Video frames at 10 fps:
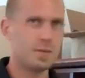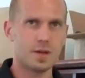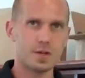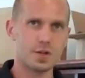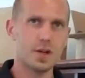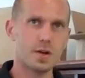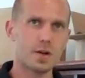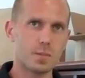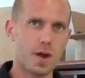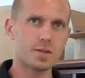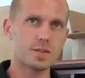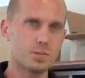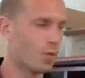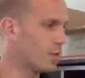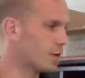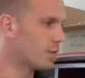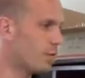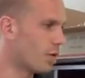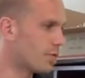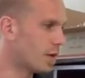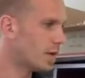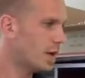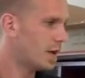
because your heel compresses more than your forefoot.